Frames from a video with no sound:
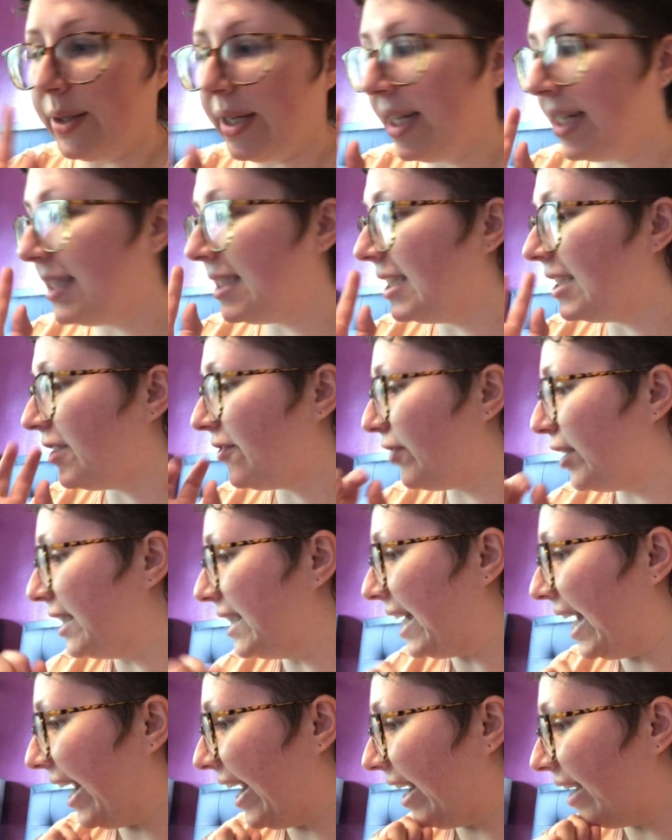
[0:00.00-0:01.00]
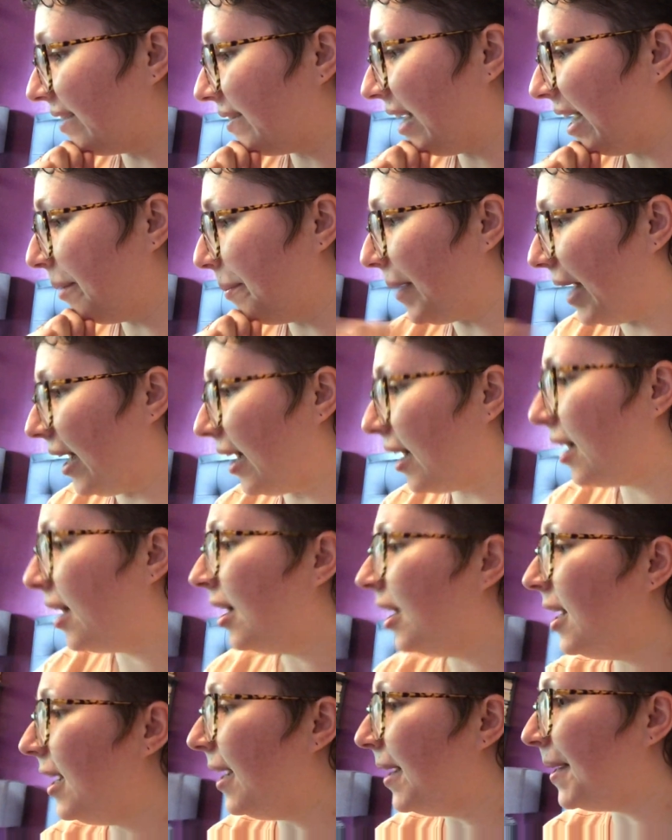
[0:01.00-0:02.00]
it is a different day. I'm back.
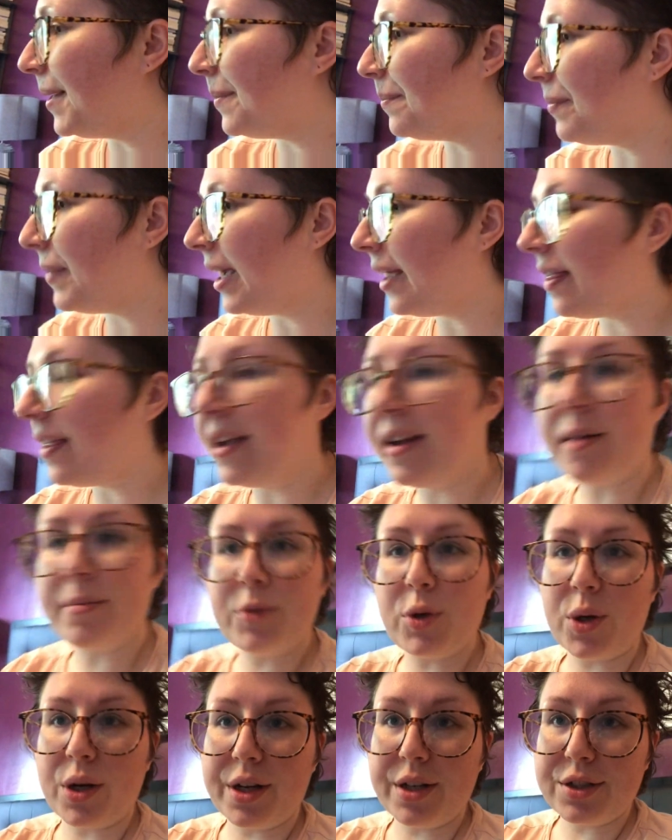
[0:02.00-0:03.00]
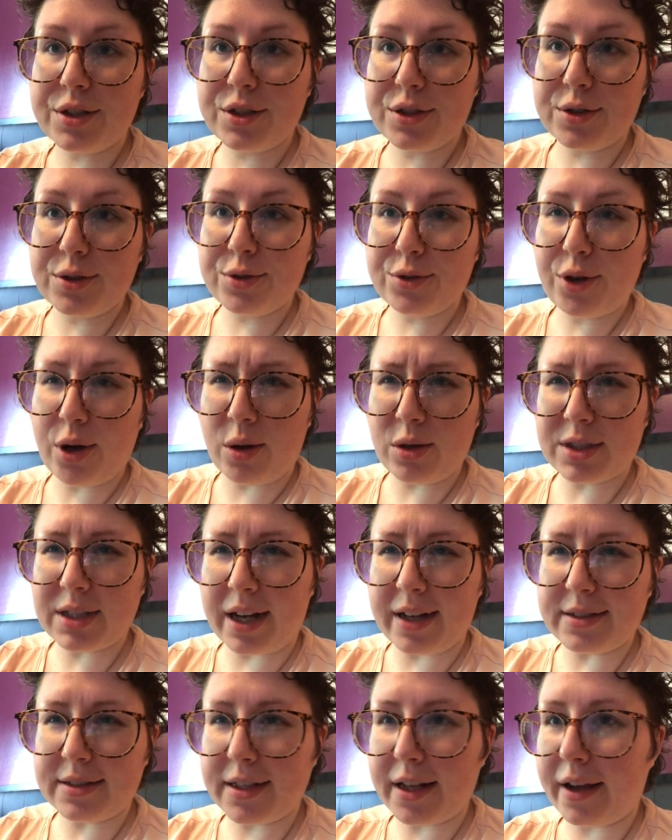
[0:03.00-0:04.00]
I think I'm going to go
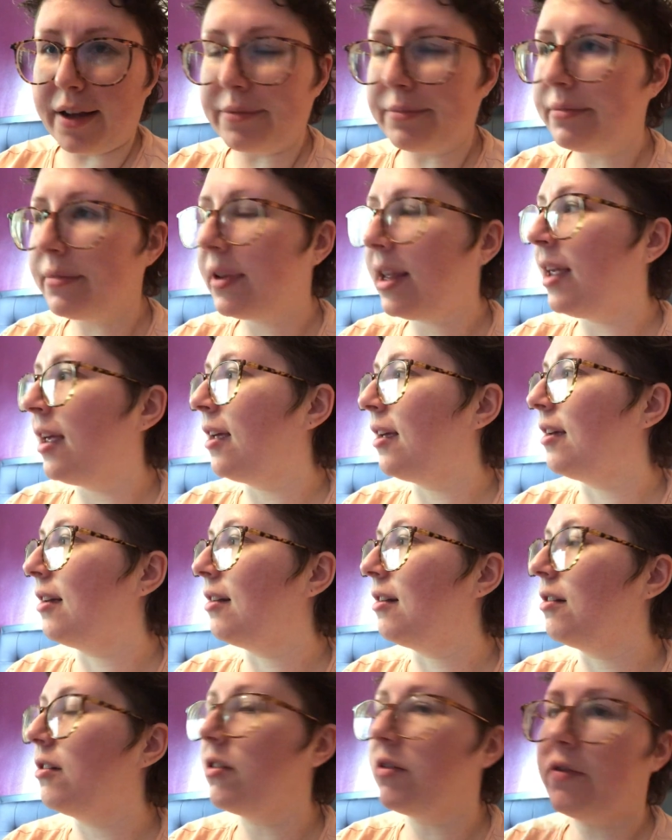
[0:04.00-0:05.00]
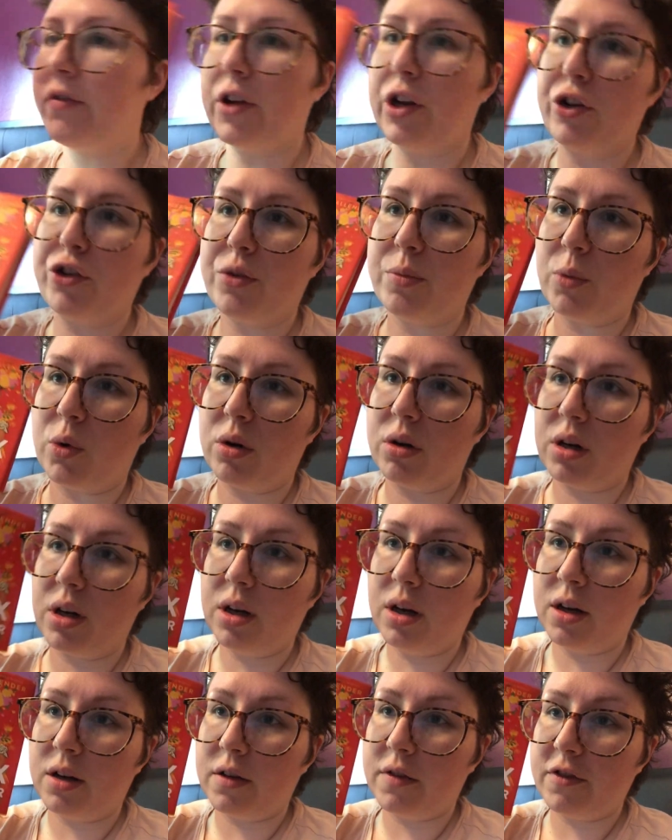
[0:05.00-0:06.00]
outside today and finish more
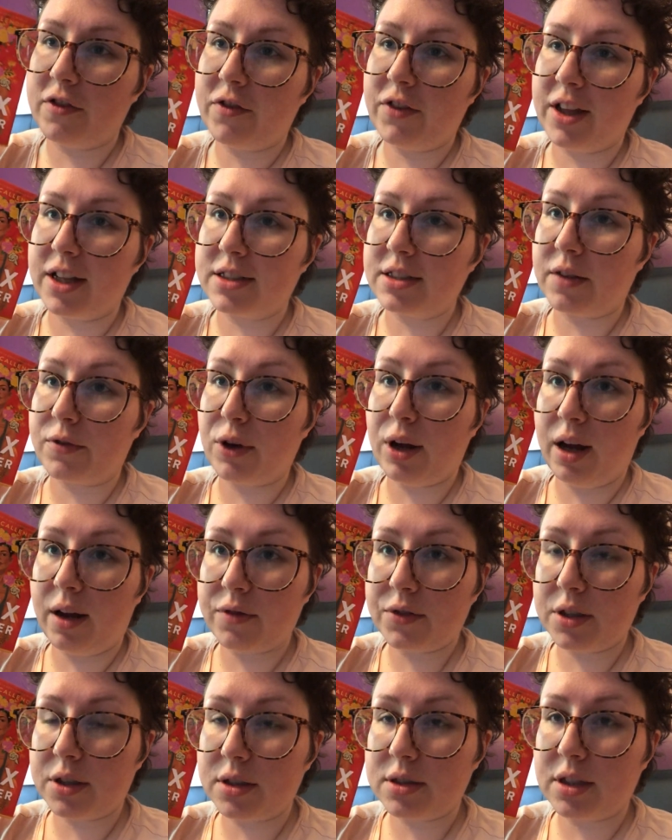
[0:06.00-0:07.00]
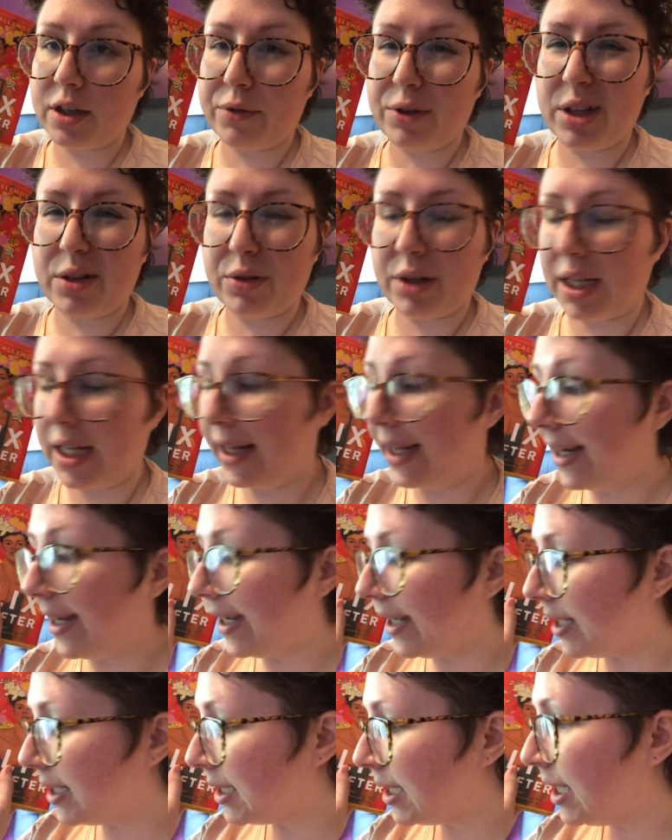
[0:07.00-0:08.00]
of Felix Ever After because I really, really like
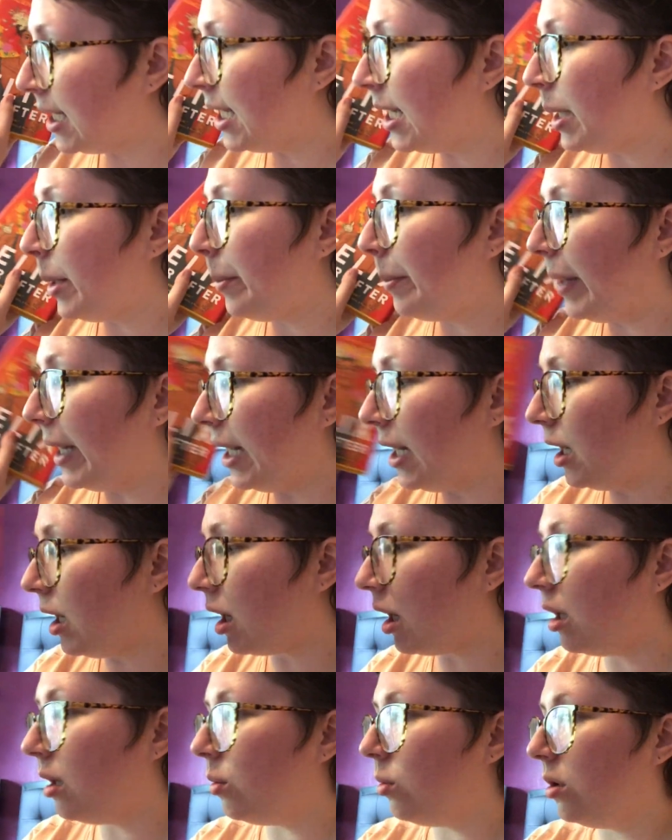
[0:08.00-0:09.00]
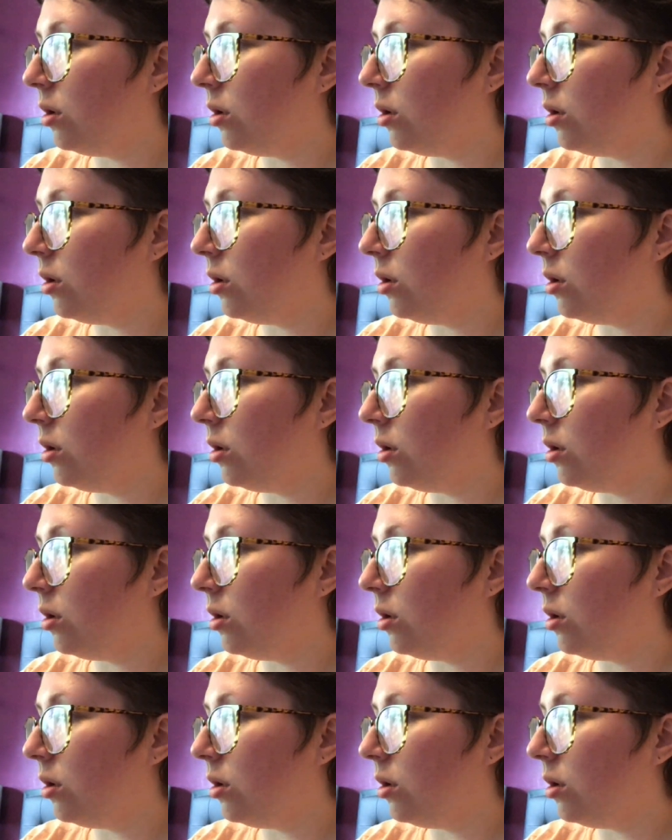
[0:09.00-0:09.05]
it. But I kind of